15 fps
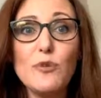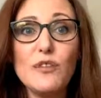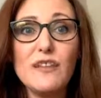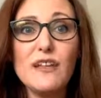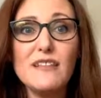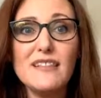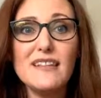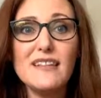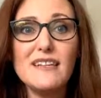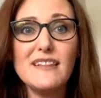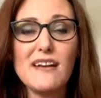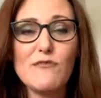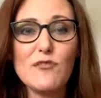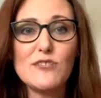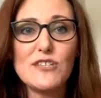within the
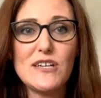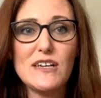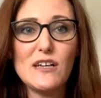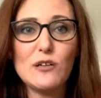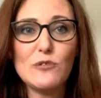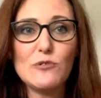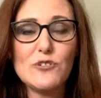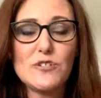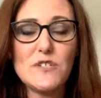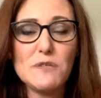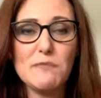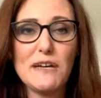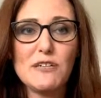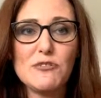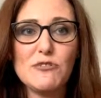diversity and inclusion
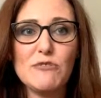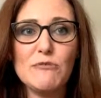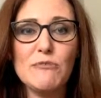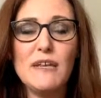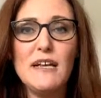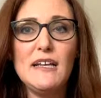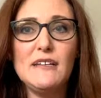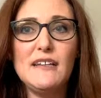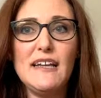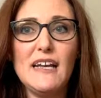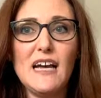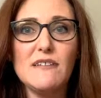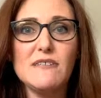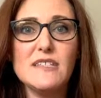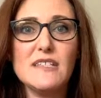spectrum. They
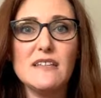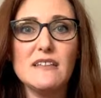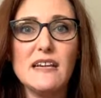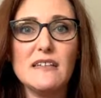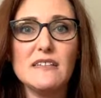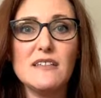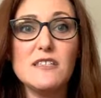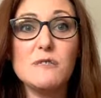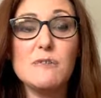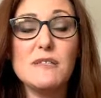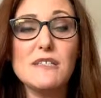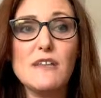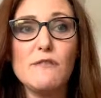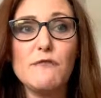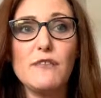have selected
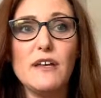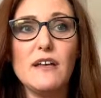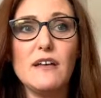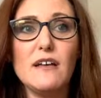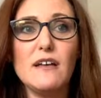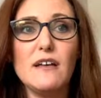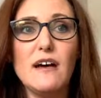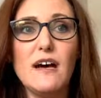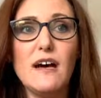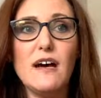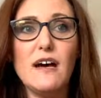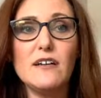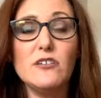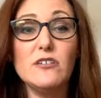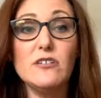specific
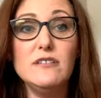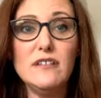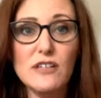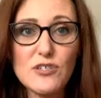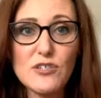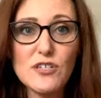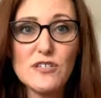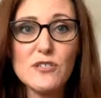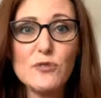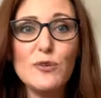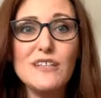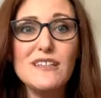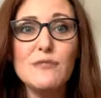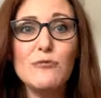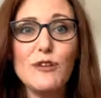
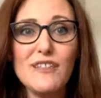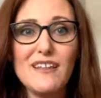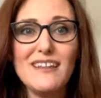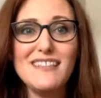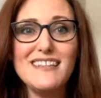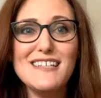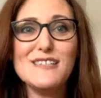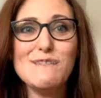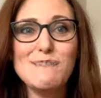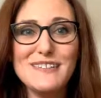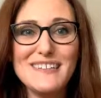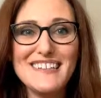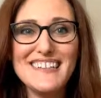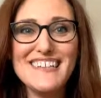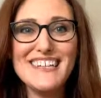conditions within
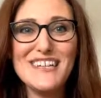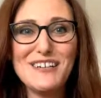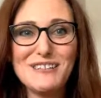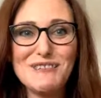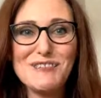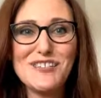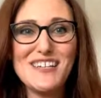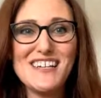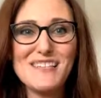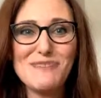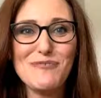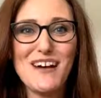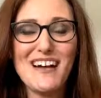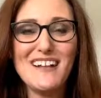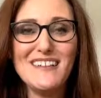disability inclusion
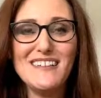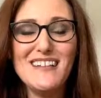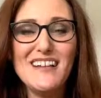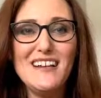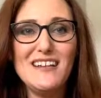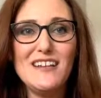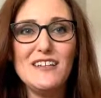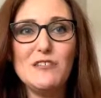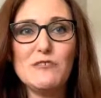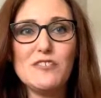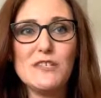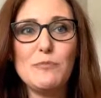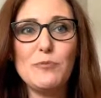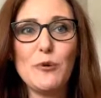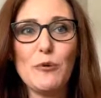as well. You'll
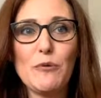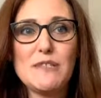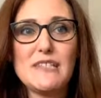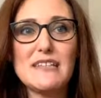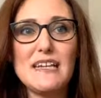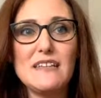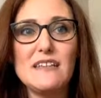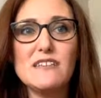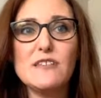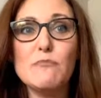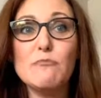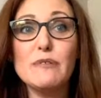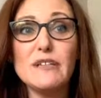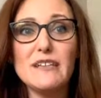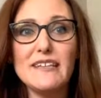see programs like
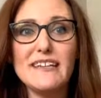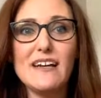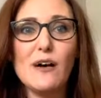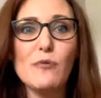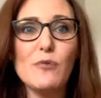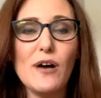autism